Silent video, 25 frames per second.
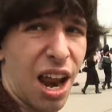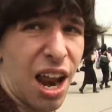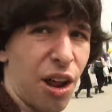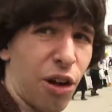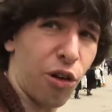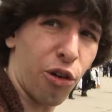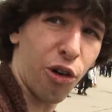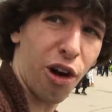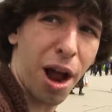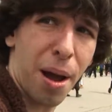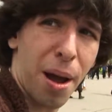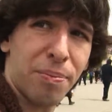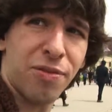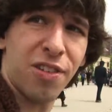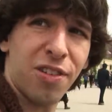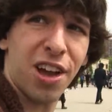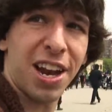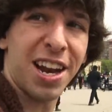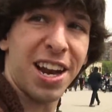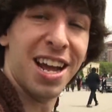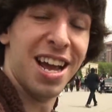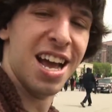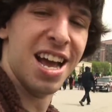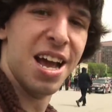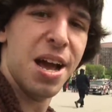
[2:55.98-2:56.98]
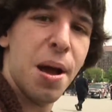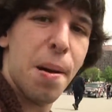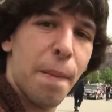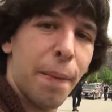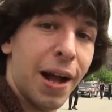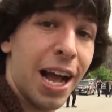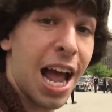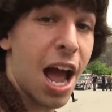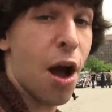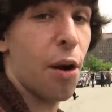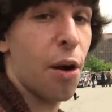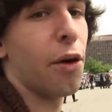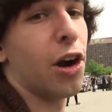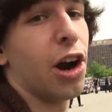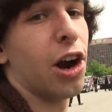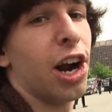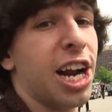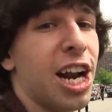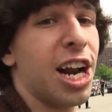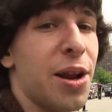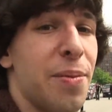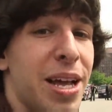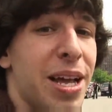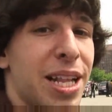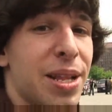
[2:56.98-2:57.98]
of crap done. But yeah, we're
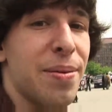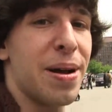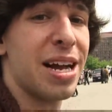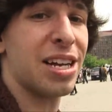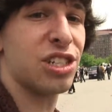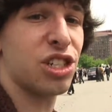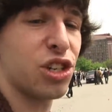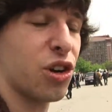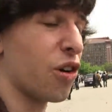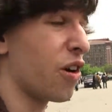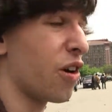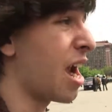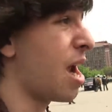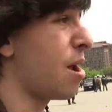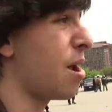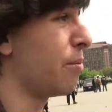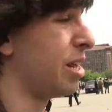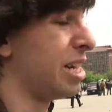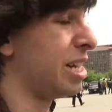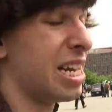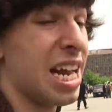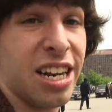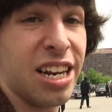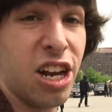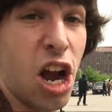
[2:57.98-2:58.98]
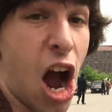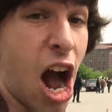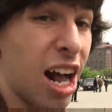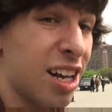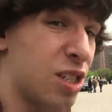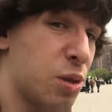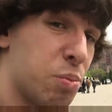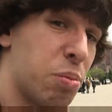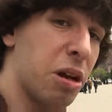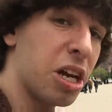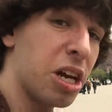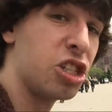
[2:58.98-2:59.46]
gonna be in the masquerade. We did cosplay